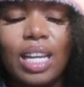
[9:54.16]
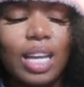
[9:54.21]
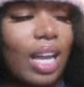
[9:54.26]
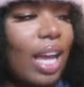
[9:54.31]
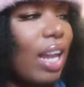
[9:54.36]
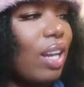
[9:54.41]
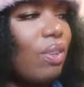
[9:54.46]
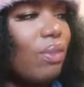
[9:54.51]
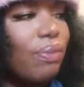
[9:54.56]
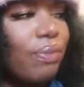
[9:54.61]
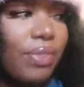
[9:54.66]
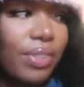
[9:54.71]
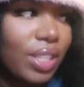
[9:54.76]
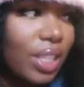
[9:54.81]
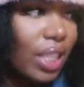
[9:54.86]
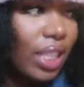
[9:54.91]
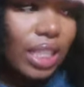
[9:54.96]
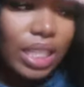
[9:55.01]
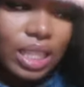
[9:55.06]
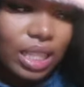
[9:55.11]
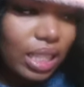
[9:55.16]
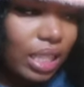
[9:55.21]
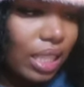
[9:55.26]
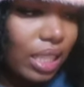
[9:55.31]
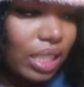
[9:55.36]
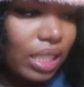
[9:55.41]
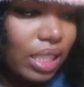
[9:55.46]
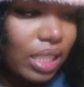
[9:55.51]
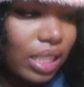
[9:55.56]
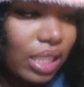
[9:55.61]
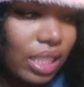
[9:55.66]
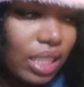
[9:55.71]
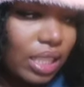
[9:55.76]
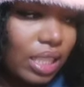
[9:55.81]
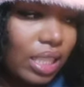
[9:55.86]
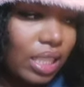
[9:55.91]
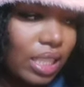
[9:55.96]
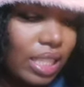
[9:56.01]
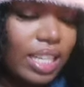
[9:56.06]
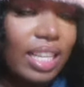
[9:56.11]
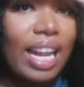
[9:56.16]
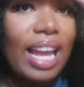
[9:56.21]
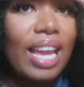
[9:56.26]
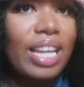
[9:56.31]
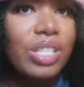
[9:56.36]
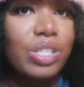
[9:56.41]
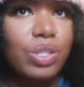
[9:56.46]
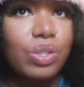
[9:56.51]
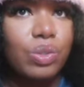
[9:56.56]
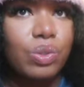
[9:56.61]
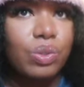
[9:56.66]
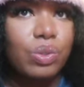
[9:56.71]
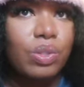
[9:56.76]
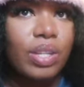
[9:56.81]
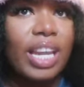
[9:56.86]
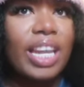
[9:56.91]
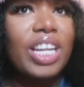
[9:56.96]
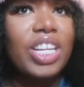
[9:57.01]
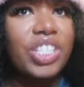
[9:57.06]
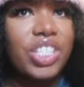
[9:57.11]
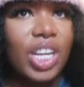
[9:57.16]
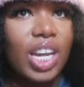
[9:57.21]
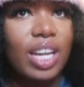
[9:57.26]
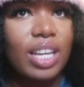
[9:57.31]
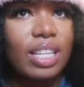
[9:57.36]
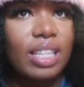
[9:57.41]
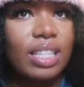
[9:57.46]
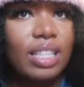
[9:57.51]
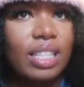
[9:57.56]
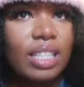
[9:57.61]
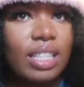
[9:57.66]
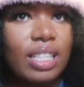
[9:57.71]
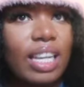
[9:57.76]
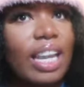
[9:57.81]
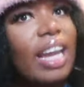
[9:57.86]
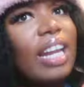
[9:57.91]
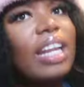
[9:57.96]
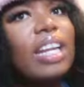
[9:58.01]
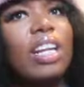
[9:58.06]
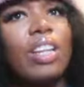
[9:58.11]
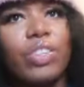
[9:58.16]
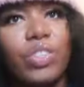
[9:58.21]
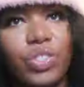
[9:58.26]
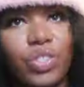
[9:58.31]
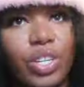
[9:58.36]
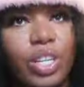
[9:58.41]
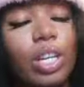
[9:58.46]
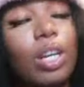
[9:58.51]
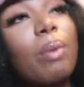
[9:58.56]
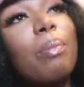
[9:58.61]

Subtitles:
I don't feel anything. And I had 2 and a shot and another drink.